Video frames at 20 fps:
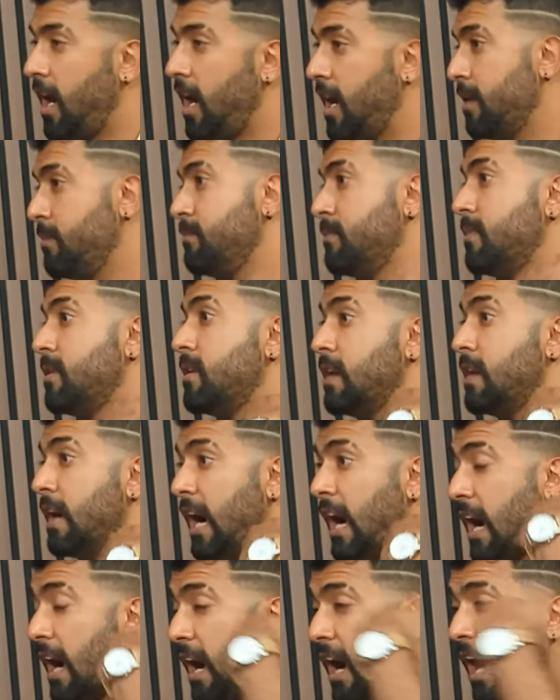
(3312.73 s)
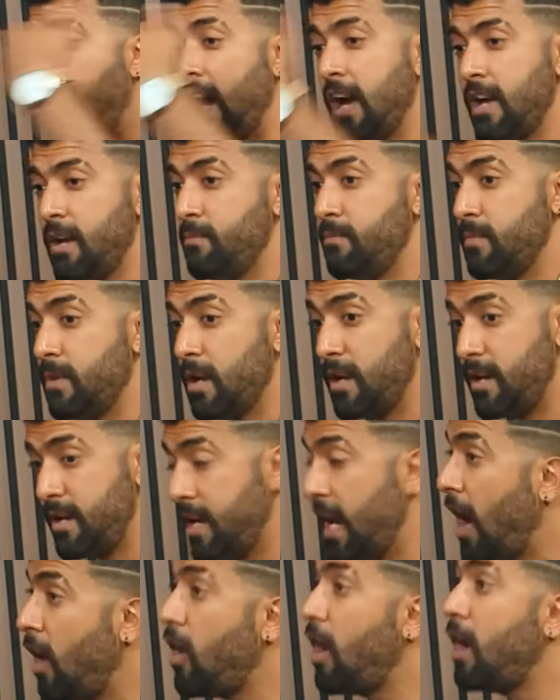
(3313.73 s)
I am
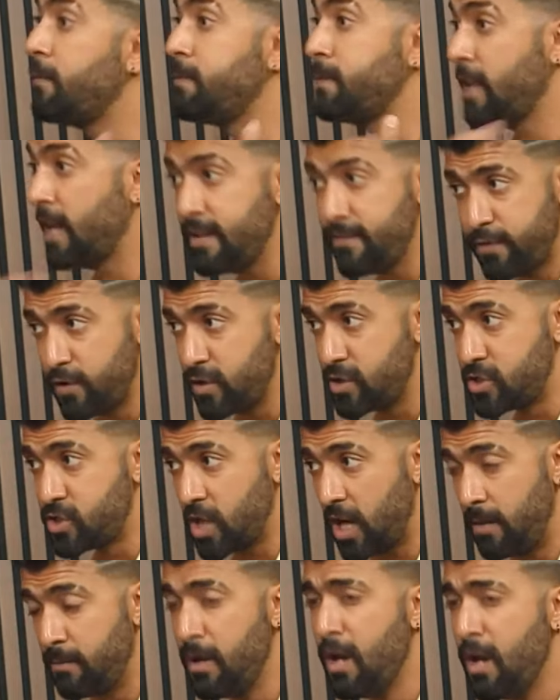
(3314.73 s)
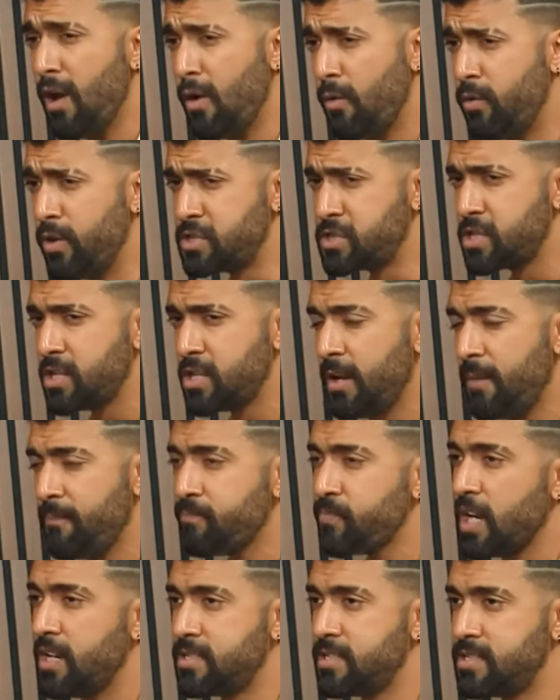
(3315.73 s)
now applying for a job, which
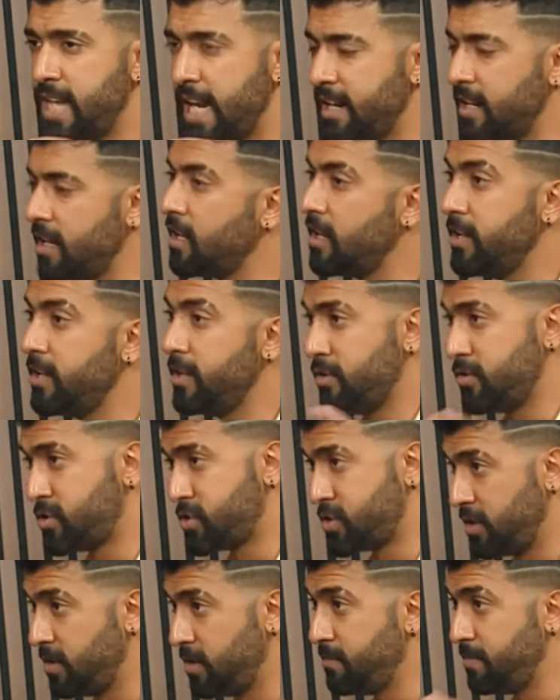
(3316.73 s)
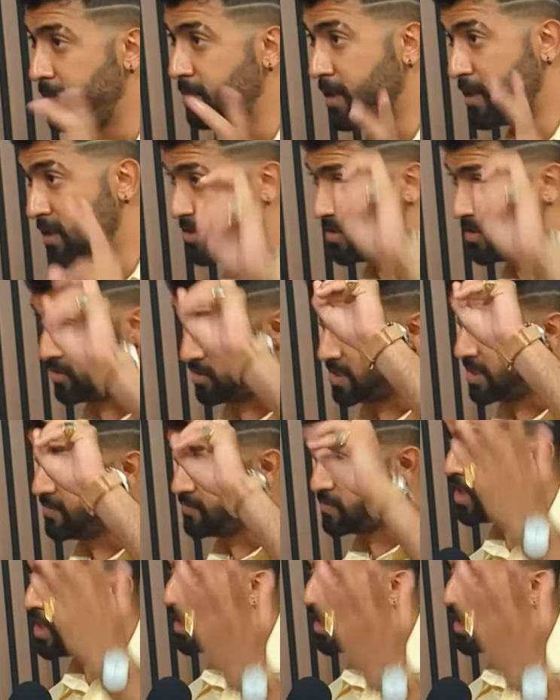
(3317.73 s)
technically you shouldn't be because you're Steve